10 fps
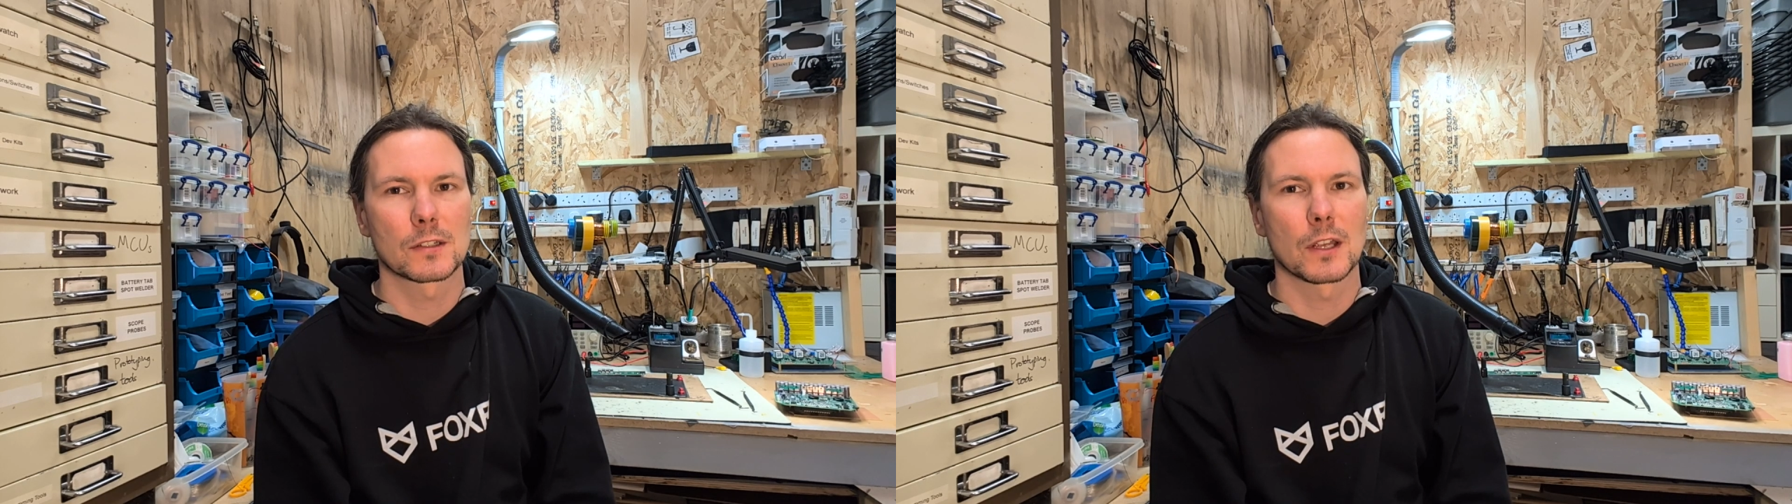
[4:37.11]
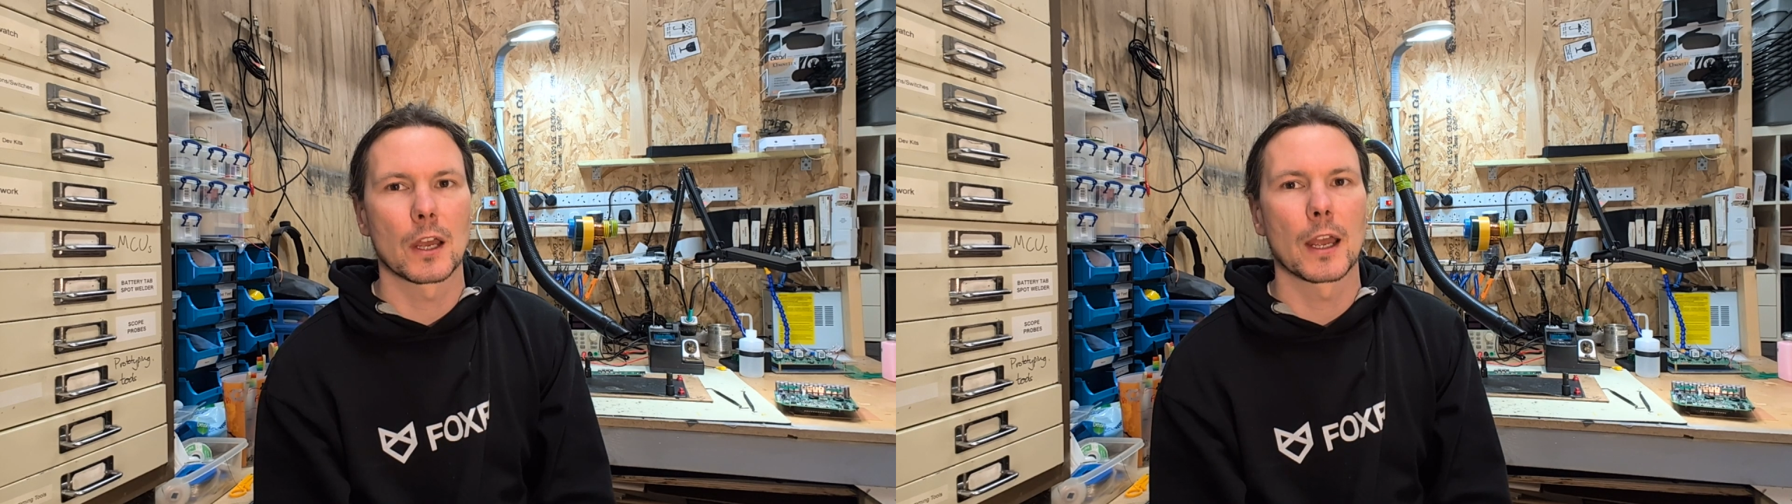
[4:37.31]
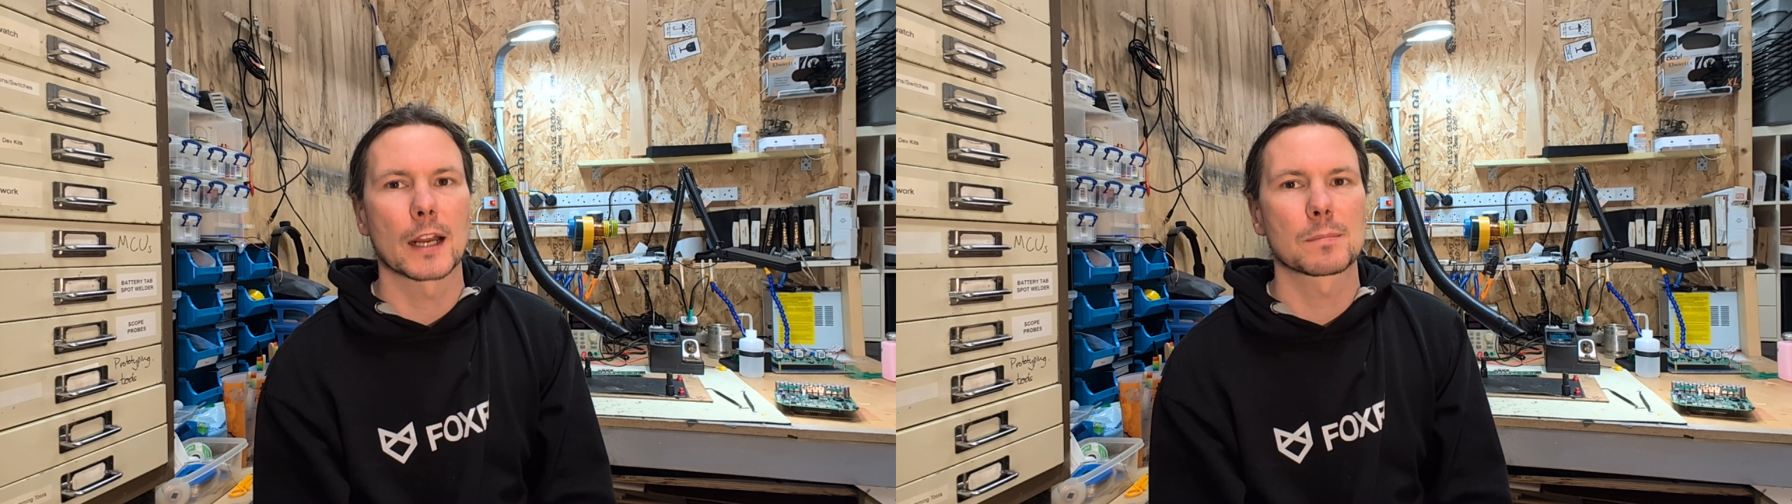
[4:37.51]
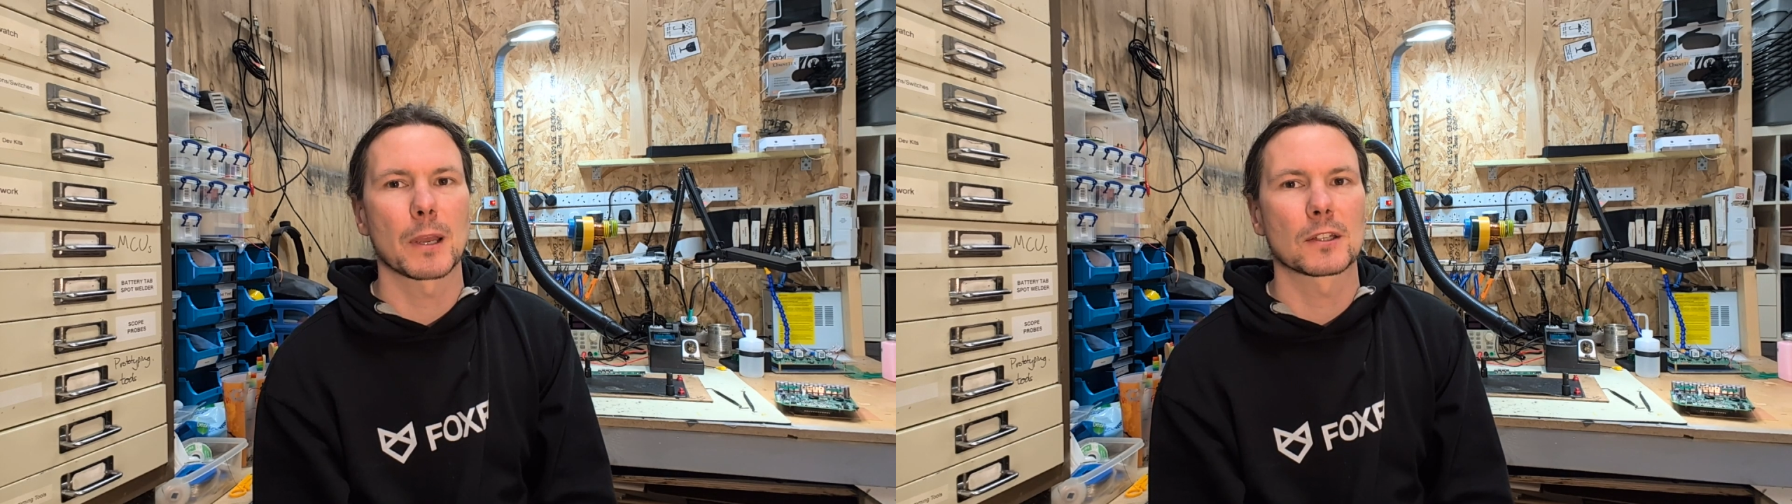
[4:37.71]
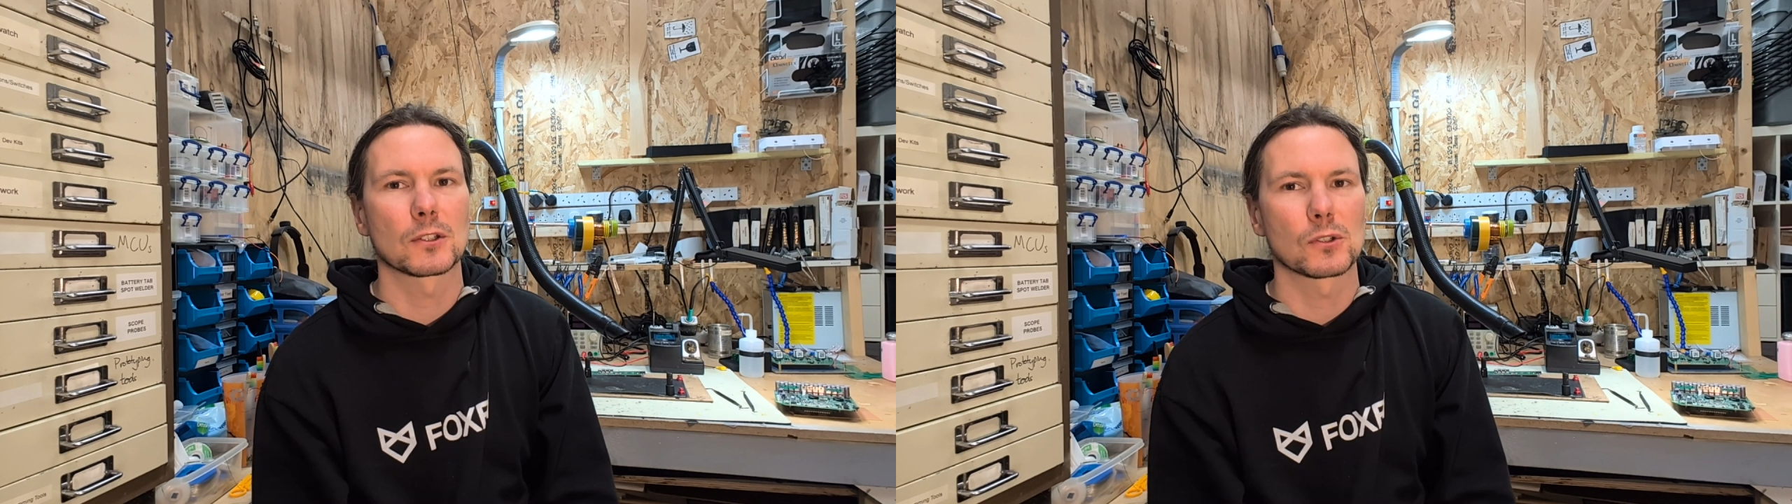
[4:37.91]
they're
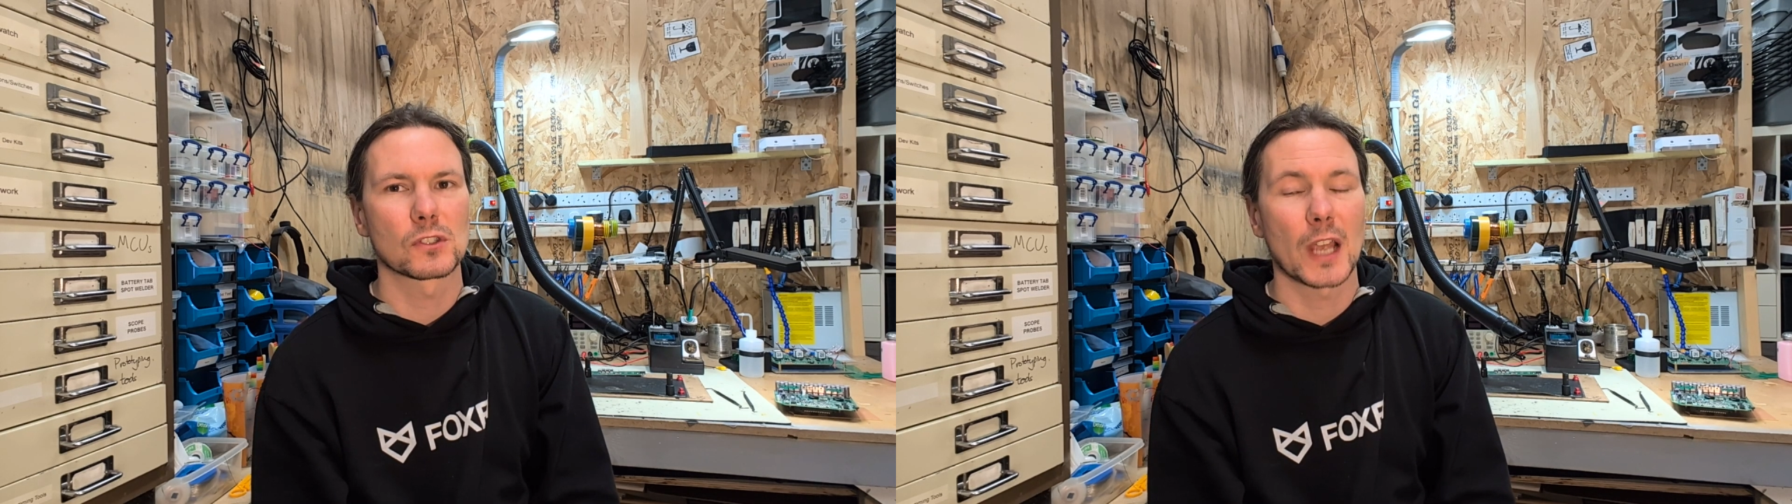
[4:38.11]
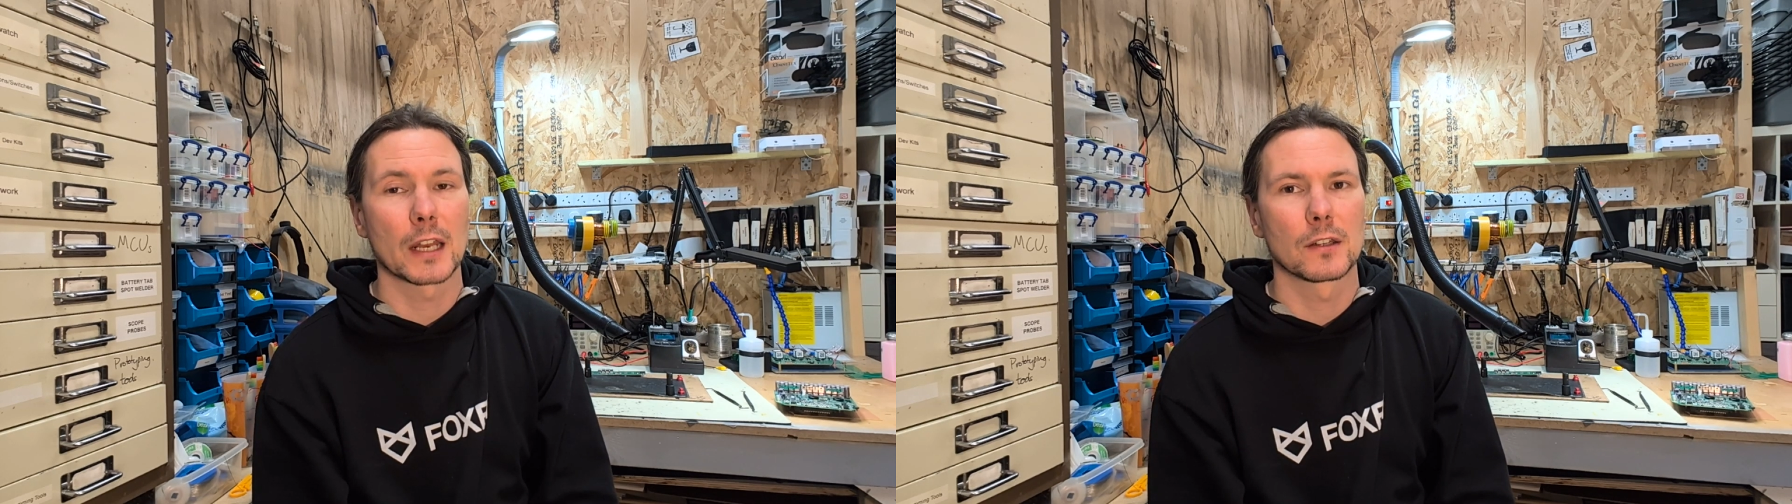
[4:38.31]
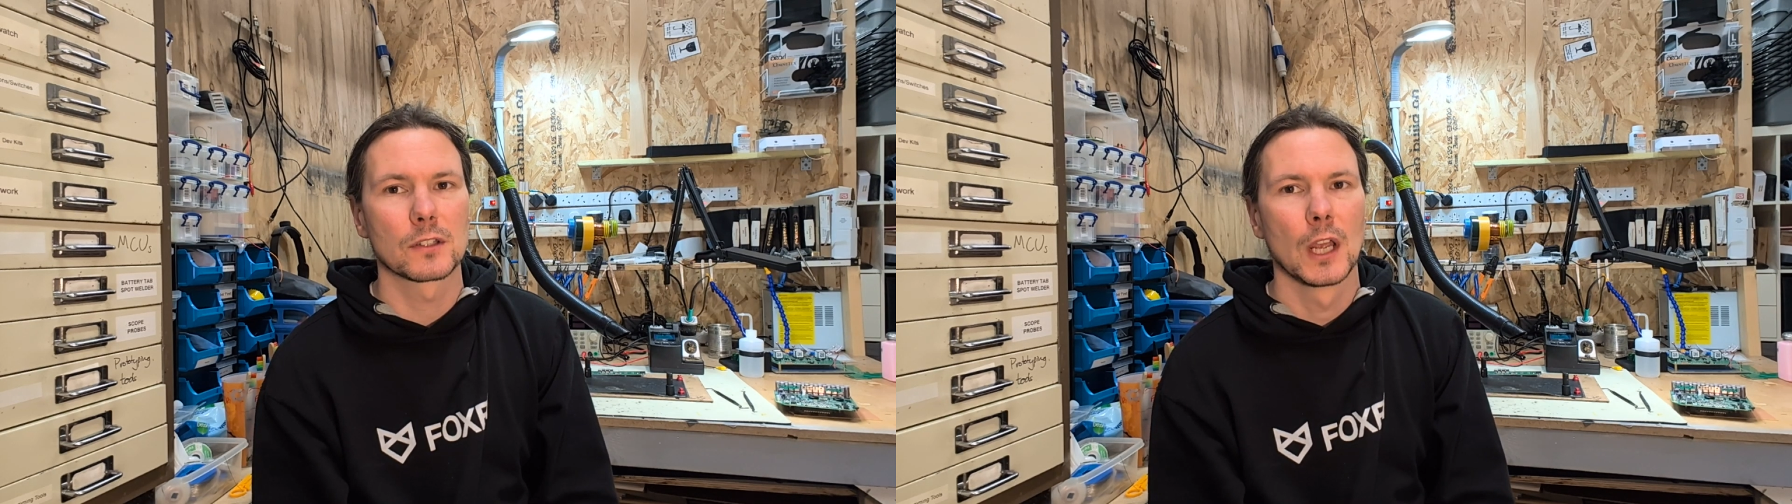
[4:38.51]
expecting to send